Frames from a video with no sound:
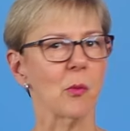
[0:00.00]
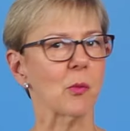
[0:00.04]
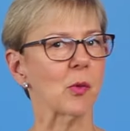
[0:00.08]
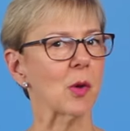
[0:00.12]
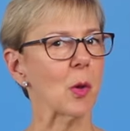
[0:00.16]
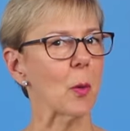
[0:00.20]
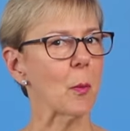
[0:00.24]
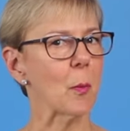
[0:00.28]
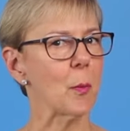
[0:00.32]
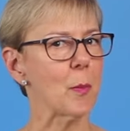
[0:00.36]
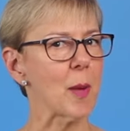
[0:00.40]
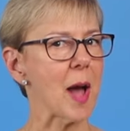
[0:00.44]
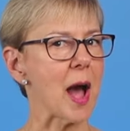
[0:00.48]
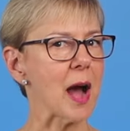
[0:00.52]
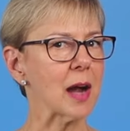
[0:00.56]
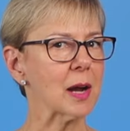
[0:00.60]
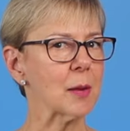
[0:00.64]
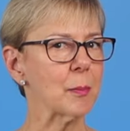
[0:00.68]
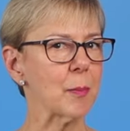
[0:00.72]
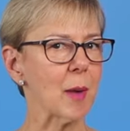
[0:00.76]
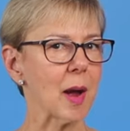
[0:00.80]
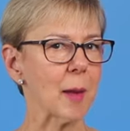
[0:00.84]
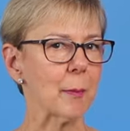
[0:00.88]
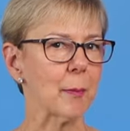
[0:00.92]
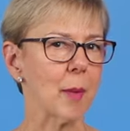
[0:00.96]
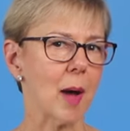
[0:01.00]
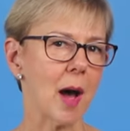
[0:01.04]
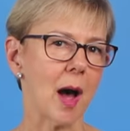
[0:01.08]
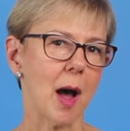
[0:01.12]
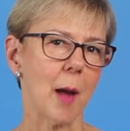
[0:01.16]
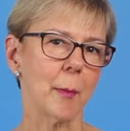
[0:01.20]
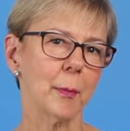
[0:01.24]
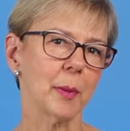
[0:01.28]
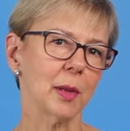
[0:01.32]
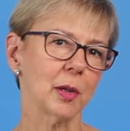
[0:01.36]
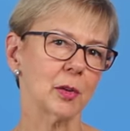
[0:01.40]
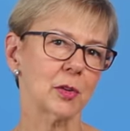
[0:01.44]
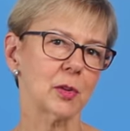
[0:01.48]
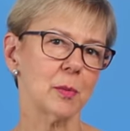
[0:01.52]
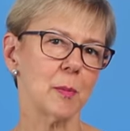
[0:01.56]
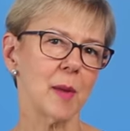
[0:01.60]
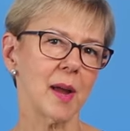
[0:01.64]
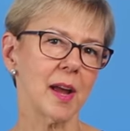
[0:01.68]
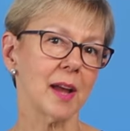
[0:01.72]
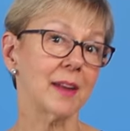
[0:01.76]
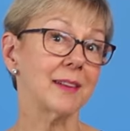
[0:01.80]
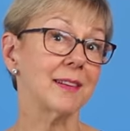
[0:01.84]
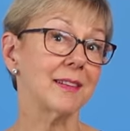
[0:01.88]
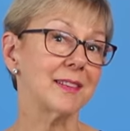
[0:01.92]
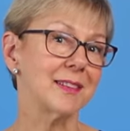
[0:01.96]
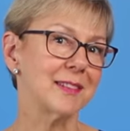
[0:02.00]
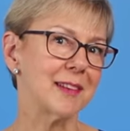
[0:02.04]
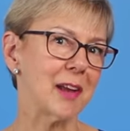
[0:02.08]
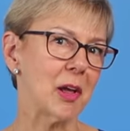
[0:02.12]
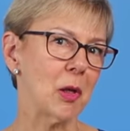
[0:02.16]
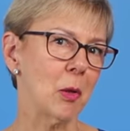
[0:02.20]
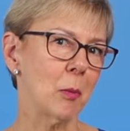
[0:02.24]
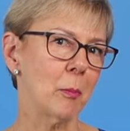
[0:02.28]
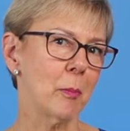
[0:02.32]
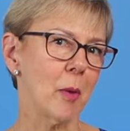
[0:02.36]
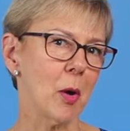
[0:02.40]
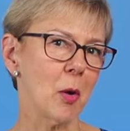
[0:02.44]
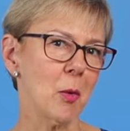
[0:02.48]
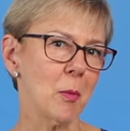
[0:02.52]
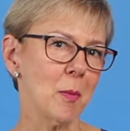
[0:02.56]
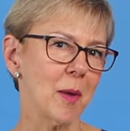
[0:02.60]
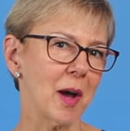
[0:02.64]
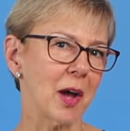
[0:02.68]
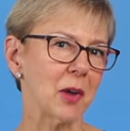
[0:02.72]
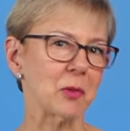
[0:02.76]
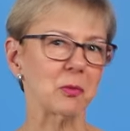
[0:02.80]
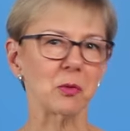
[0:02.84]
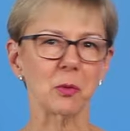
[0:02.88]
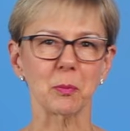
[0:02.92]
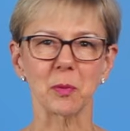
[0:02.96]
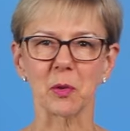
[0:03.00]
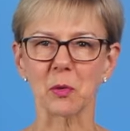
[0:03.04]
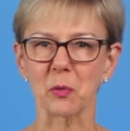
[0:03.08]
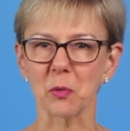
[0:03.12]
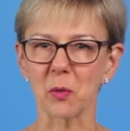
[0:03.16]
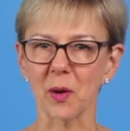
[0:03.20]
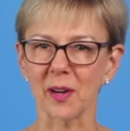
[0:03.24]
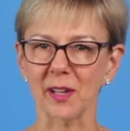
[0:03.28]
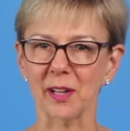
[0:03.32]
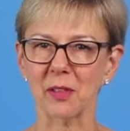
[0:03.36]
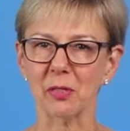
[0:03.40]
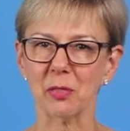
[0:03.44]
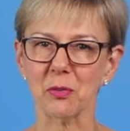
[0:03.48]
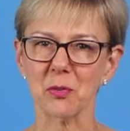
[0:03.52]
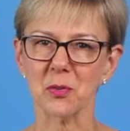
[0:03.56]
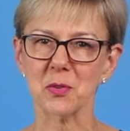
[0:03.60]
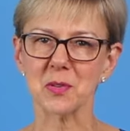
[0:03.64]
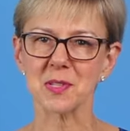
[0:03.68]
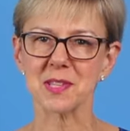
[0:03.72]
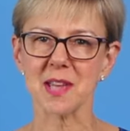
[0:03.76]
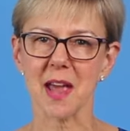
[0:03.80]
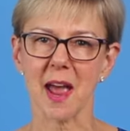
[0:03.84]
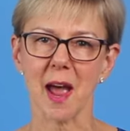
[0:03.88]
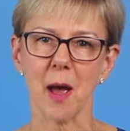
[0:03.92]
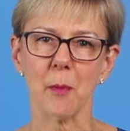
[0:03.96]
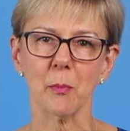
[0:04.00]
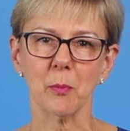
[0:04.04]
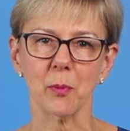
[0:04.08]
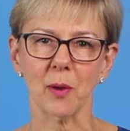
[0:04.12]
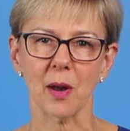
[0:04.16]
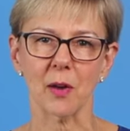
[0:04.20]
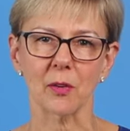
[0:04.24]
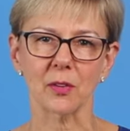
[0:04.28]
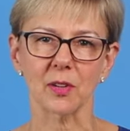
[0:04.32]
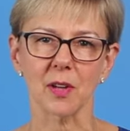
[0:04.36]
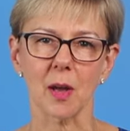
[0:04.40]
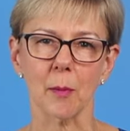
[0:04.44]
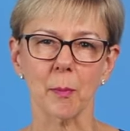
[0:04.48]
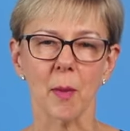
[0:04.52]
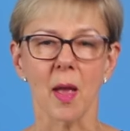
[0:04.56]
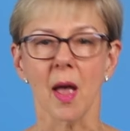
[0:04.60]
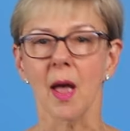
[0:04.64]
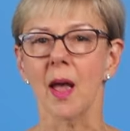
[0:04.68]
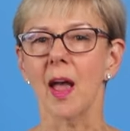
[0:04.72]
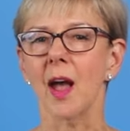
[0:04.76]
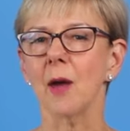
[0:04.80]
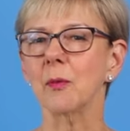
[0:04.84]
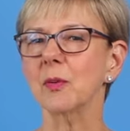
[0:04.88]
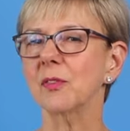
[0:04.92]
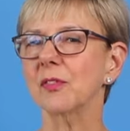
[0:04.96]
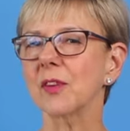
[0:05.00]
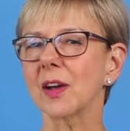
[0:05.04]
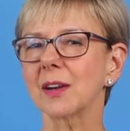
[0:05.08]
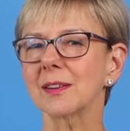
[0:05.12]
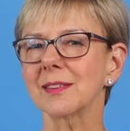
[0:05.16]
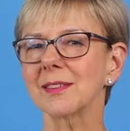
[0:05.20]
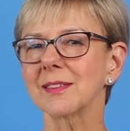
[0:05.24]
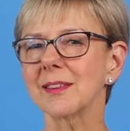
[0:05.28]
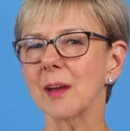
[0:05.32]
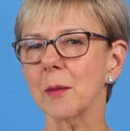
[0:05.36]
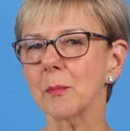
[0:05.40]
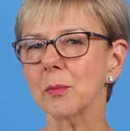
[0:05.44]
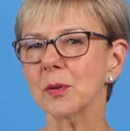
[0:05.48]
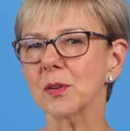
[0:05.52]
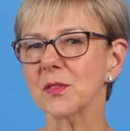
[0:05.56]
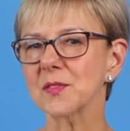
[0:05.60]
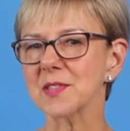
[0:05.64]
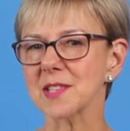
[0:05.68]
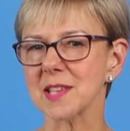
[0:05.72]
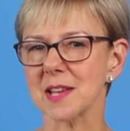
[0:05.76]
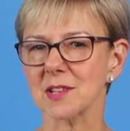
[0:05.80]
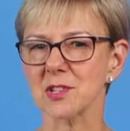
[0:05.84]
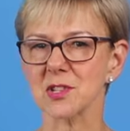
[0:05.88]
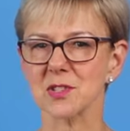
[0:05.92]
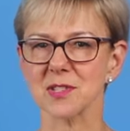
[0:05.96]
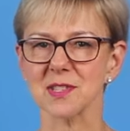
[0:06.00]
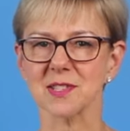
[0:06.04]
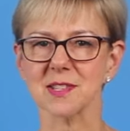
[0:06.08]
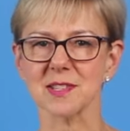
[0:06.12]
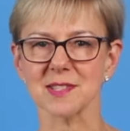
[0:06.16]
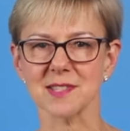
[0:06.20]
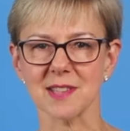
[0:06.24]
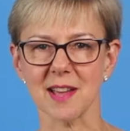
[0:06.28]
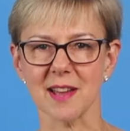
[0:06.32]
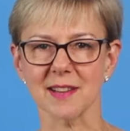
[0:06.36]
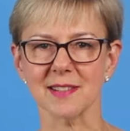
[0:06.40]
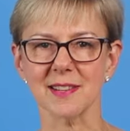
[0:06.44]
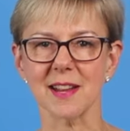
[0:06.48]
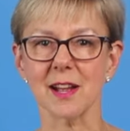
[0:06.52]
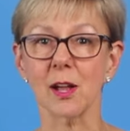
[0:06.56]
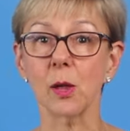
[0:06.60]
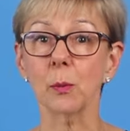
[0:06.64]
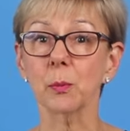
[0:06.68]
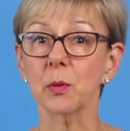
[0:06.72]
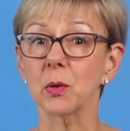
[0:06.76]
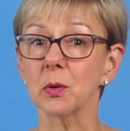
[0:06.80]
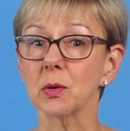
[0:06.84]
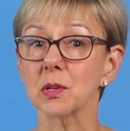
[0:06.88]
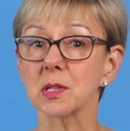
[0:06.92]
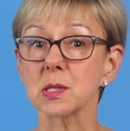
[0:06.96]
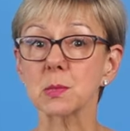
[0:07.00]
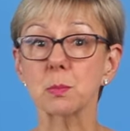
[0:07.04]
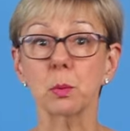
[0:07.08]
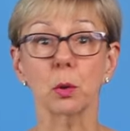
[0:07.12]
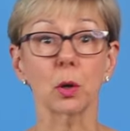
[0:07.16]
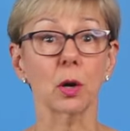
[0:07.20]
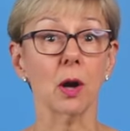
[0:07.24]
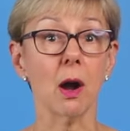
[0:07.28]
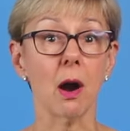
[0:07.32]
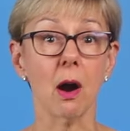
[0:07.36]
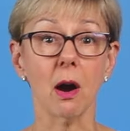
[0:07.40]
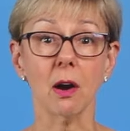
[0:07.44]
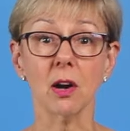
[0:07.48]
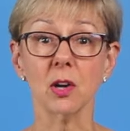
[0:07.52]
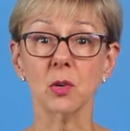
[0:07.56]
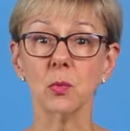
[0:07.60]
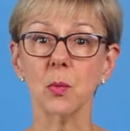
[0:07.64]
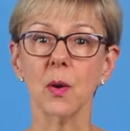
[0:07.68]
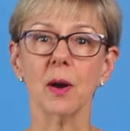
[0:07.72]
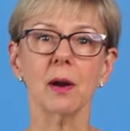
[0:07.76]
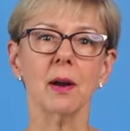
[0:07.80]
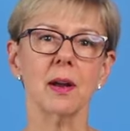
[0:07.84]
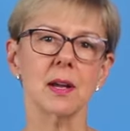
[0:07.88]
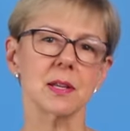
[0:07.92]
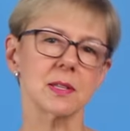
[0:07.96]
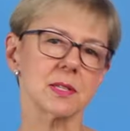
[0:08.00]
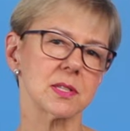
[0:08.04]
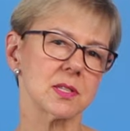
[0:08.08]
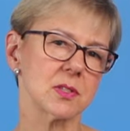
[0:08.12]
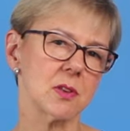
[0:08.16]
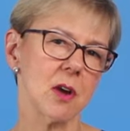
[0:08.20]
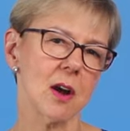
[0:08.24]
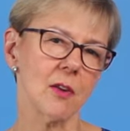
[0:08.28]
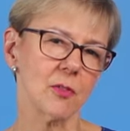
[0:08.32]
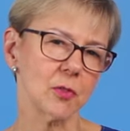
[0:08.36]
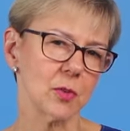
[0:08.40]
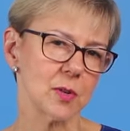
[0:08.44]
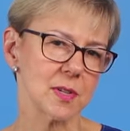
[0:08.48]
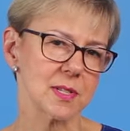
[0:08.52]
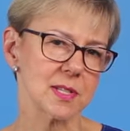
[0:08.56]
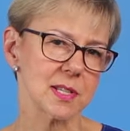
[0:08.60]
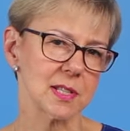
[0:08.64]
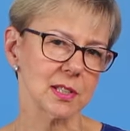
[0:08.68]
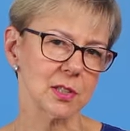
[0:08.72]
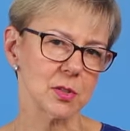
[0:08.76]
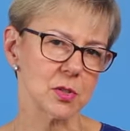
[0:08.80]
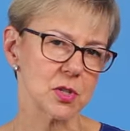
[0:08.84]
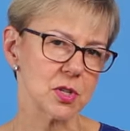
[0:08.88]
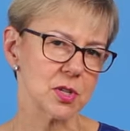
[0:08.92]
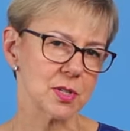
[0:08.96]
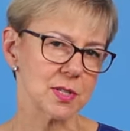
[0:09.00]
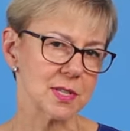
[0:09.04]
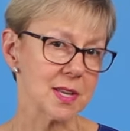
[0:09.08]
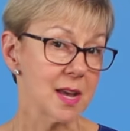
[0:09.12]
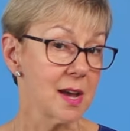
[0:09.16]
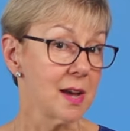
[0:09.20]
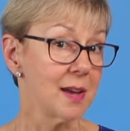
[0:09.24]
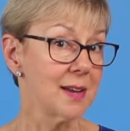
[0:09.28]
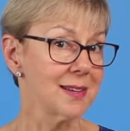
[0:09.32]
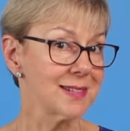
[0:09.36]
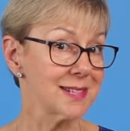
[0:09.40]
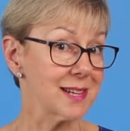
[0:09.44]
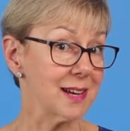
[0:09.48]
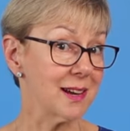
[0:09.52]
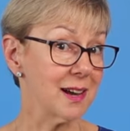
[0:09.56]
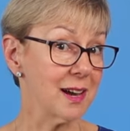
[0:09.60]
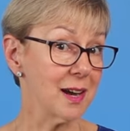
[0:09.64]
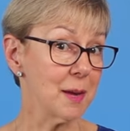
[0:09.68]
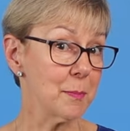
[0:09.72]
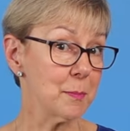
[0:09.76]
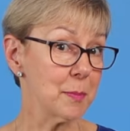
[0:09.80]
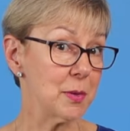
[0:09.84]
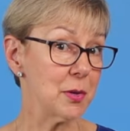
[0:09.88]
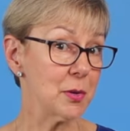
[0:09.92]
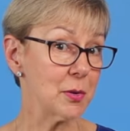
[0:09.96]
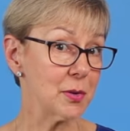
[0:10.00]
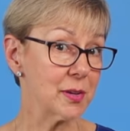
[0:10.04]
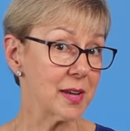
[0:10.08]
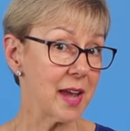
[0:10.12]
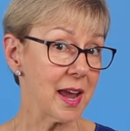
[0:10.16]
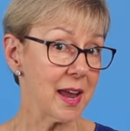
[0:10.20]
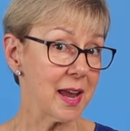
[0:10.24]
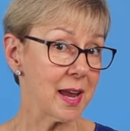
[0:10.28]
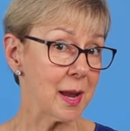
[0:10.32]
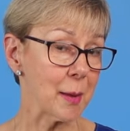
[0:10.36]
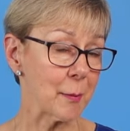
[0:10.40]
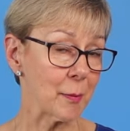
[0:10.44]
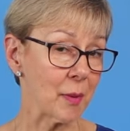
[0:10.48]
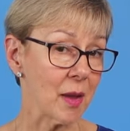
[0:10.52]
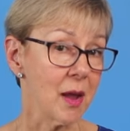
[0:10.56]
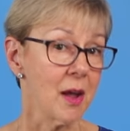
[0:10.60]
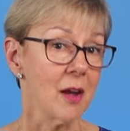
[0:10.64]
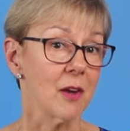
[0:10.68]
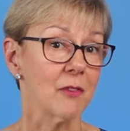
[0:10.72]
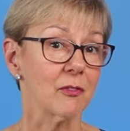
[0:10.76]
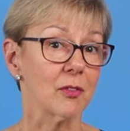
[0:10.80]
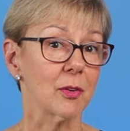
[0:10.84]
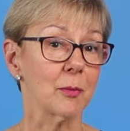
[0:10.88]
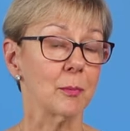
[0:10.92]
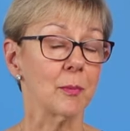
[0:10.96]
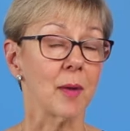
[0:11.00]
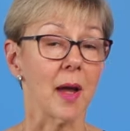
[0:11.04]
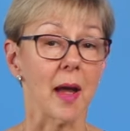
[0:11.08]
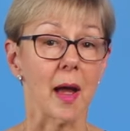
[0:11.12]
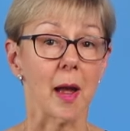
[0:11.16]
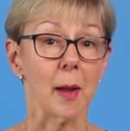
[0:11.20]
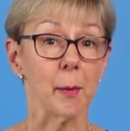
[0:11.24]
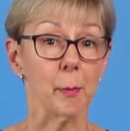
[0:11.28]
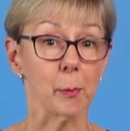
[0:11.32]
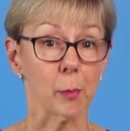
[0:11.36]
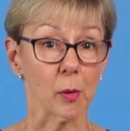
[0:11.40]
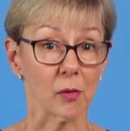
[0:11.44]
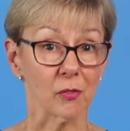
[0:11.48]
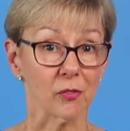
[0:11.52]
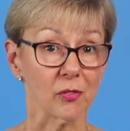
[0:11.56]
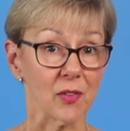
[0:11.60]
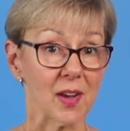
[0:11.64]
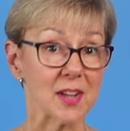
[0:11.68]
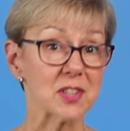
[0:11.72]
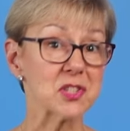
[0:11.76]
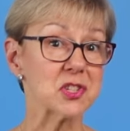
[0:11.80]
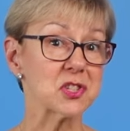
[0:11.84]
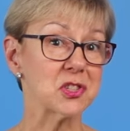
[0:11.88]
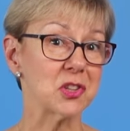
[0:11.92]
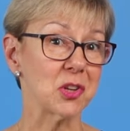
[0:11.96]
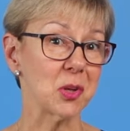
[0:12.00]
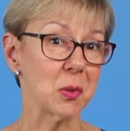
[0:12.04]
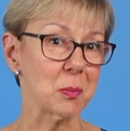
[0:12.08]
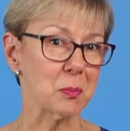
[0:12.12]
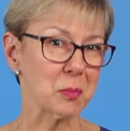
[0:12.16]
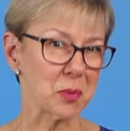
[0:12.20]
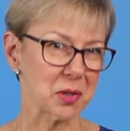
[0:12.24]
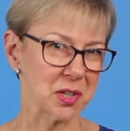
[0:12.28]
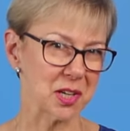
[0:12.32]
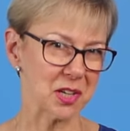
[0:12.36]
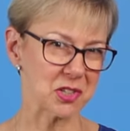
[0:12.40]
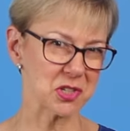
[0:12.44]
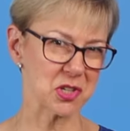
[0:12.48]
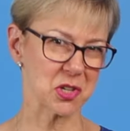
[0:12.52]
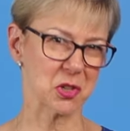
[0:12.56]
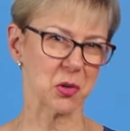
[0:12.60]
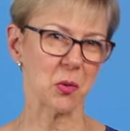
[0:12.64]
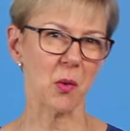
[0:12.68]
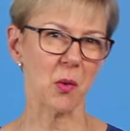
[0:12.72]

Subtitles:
Well, back by popular demand, Dale Beaumont will be running through his app roundup, and we've got a number of sessions designed to help you explore hardware and software solutions to up your game from a professional production